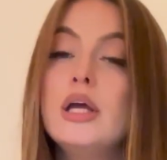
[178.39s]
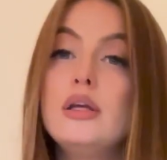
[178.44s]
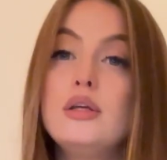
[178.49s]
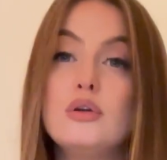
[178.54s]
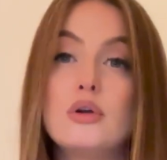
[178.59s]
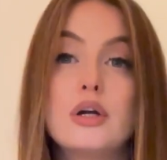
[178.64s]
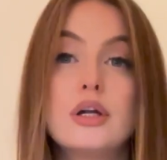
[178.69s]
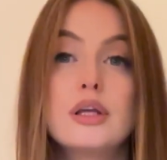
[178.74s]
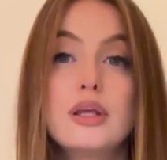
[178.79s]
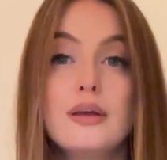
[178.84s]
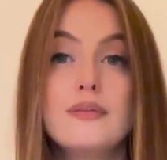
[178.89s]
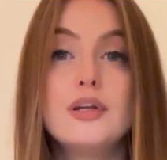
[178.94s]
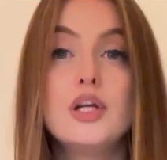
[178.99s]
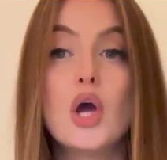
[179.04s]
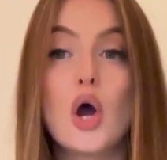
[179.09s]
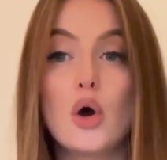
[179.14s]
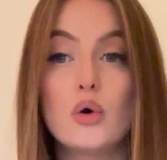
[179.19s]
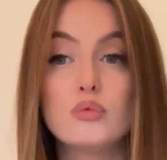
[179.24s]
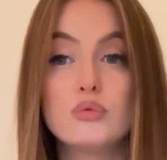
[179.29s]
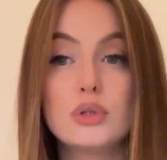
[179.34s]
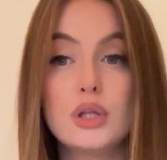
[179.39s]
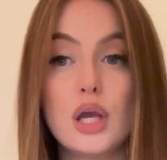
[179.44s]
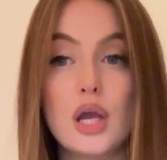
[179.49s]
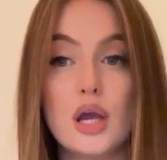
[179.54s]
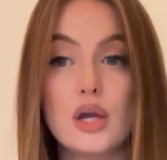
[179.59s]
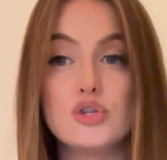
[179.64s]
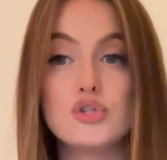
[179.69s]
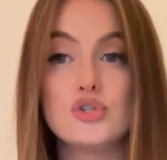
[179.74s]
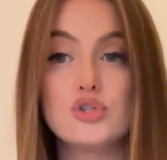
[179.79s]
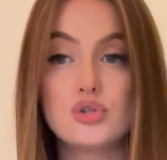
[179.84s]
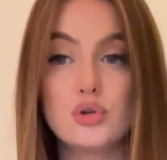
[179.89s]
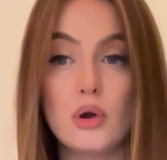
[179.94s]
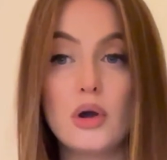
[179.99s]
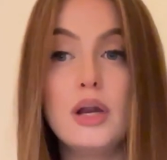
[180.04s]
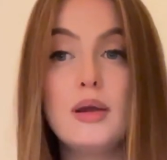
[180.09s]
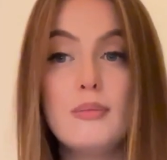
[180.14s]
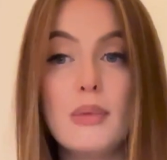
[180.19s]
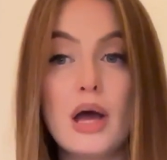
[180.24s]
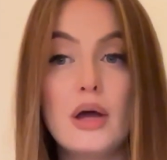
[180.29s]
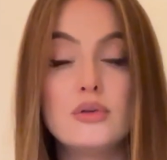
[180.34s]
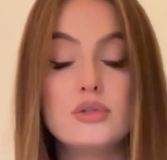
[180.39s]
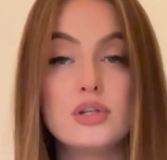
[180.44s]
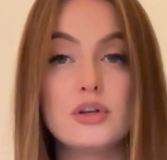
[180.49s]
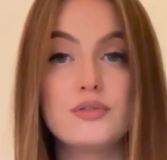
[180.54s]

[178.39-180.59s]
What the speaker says: you are given only a short amount